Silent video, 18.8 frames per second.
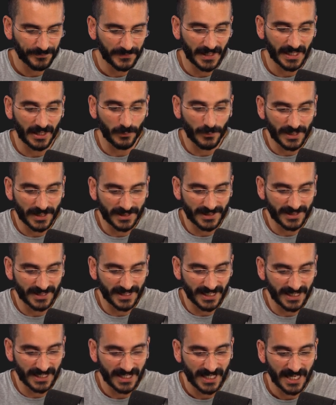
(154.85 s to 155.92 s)
And we can
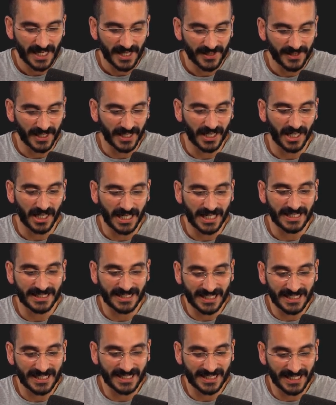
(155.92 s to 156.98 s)
see that it
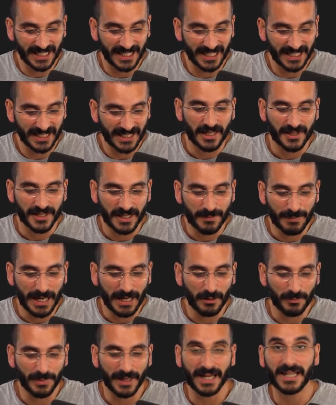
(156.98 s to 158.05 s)
did see the
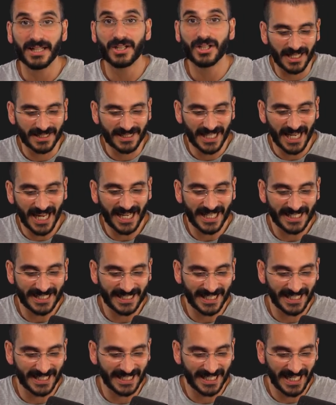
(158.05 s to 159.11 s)
about page text
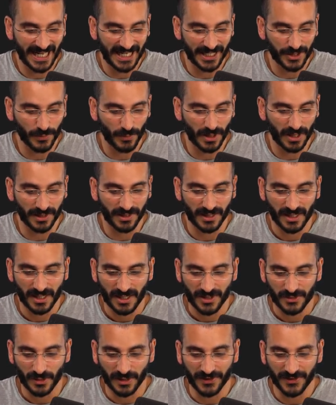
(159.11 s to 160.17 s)
in the H1.
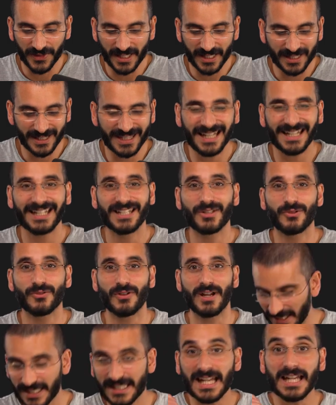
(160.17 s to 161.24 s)
So I think that is
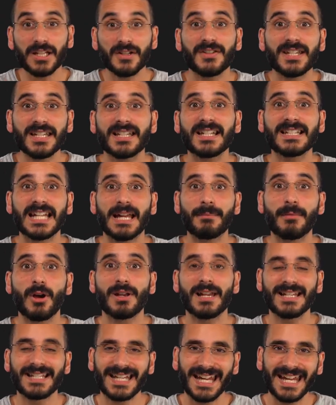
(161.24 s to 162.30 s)
great. Now you've seen a demo,
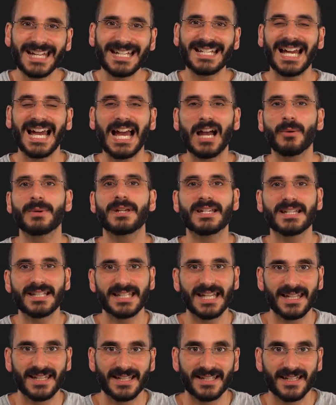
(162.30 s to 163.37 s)
let's get into how we can set this